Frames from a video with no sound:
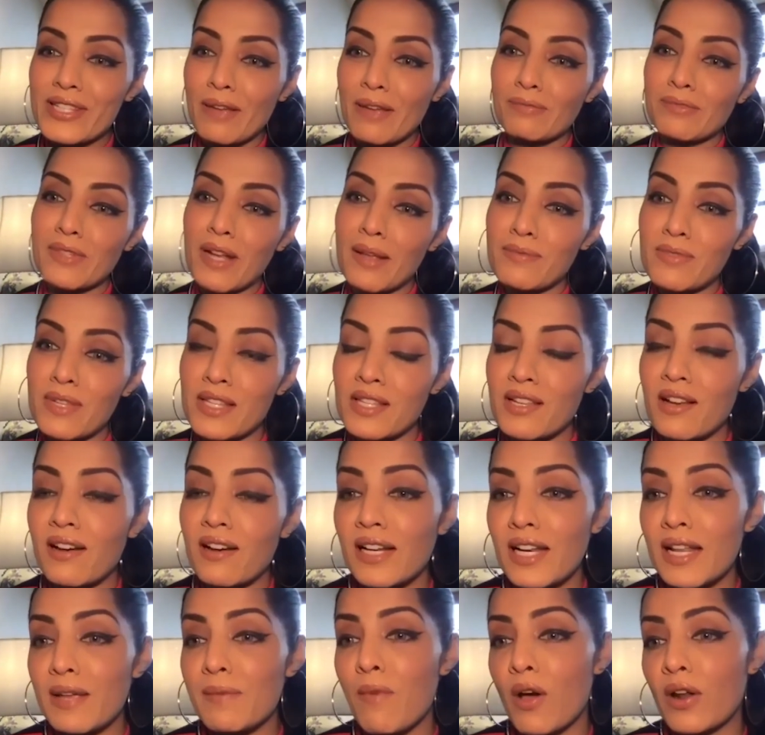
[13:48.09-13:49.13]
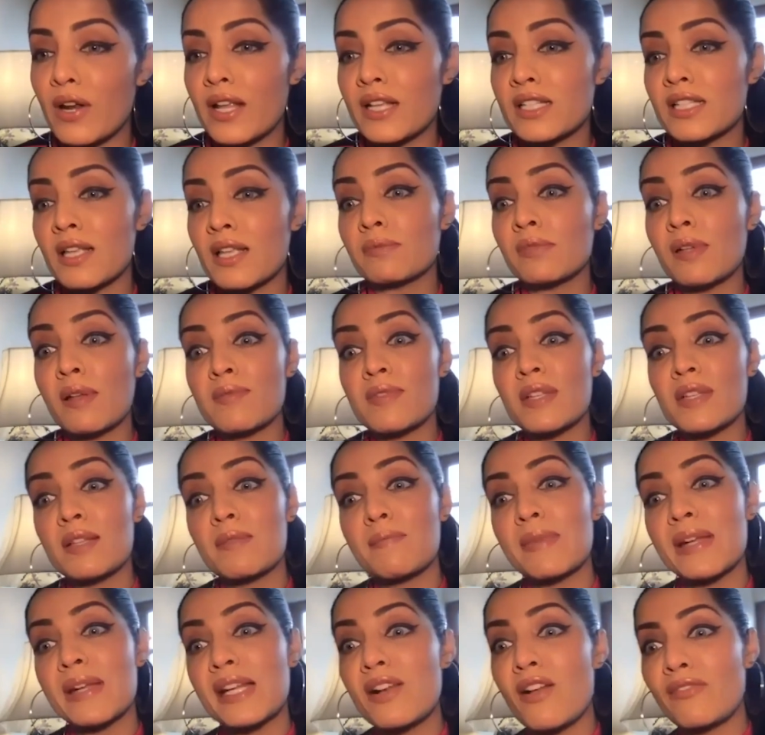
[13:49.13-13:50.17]
Sometimes it's early morning, sometimes in the
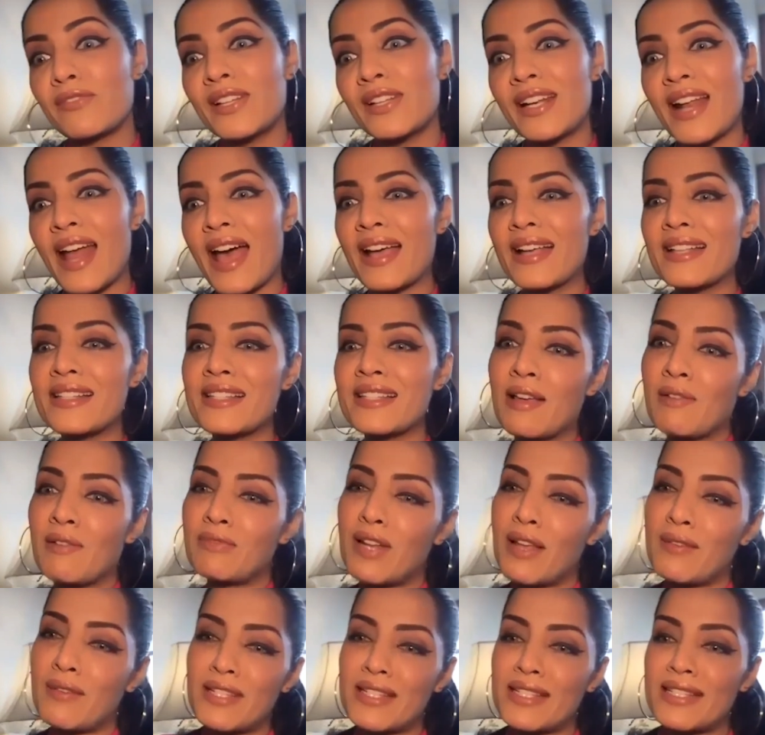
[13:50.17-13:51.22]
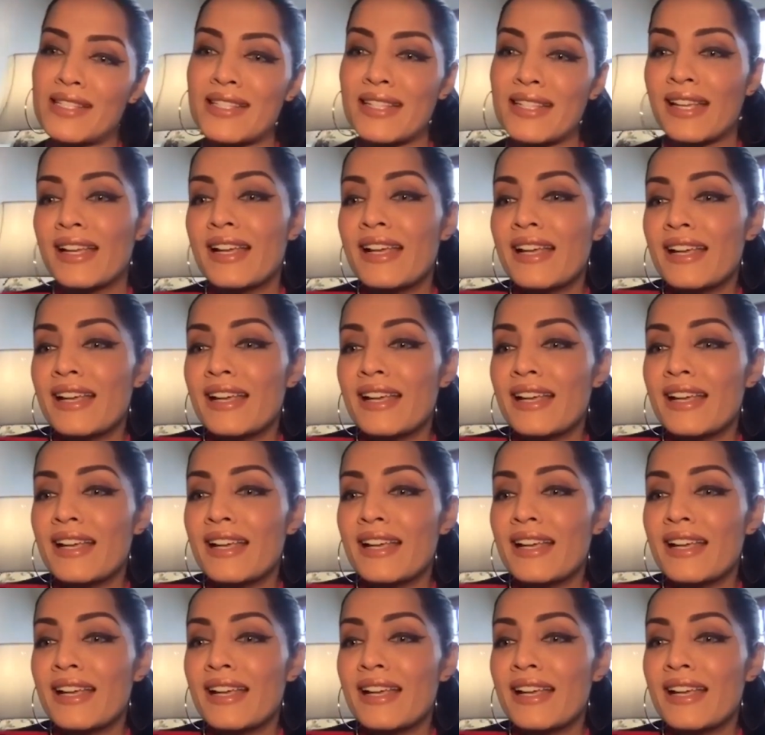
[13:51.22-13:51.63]
middle of the night, sometimes it's